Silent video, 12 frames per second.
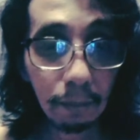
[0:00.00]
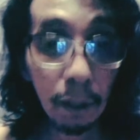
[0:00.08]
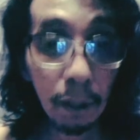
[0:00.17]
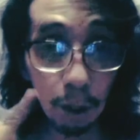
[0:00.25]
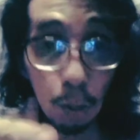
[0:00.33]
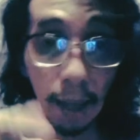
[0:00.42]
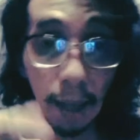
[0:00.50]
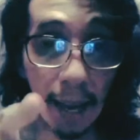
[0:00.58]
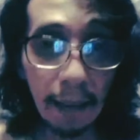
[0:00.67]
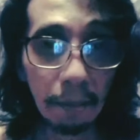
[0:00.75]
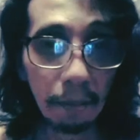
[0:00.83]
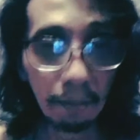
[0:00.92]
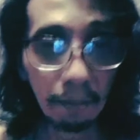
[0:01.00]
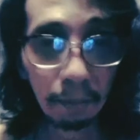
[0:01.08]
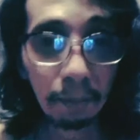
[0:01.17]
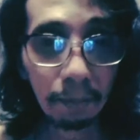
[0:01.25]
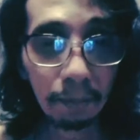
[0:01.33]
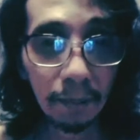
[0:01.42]
But you can,
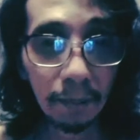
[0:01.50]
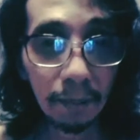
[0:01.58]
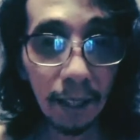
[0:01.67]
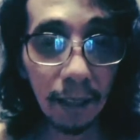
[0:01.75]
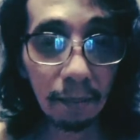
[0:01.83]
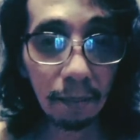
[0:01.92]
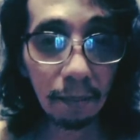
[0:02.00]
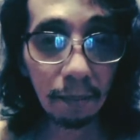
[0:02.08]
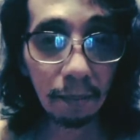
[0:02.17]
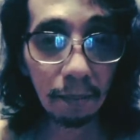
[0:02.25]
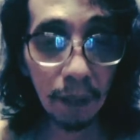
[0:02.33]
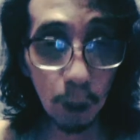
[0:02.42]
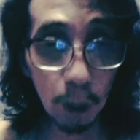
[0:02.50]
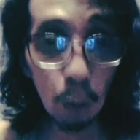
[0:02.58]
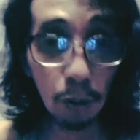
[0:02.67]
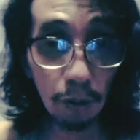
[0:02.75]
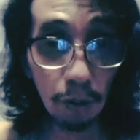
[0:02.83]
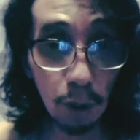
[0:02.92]
right? You,
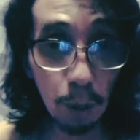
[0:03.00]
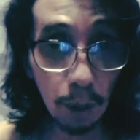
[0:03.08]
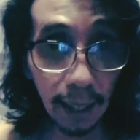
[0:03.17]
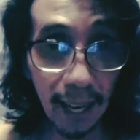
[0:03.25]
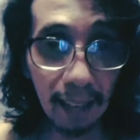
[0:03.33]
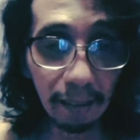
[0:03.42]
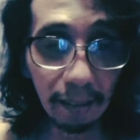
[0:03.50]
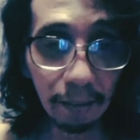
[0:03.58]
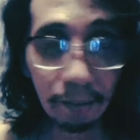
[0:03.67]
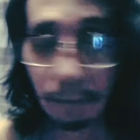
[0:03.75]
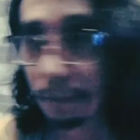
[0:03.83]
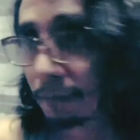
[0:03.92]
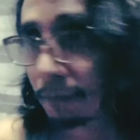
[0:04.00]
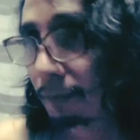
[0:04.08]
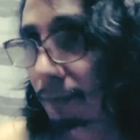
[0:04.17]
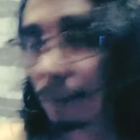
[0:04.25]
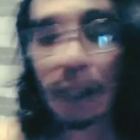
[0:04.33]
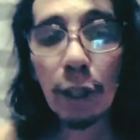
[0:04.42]
the viewer, can.
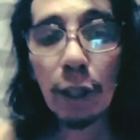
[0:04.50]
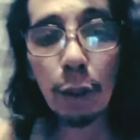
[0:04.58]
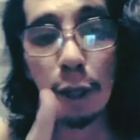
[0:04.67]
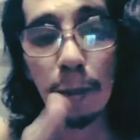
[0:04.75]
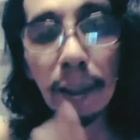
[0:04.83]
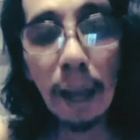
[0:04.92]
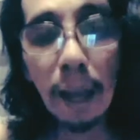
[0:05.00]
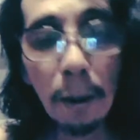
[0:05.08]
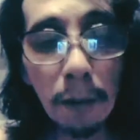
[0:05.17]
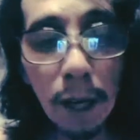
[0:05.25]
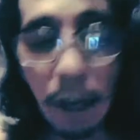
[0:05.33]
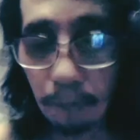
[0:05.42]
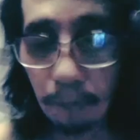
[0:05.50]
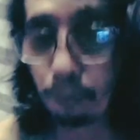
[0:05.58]
So here's my thought. Here,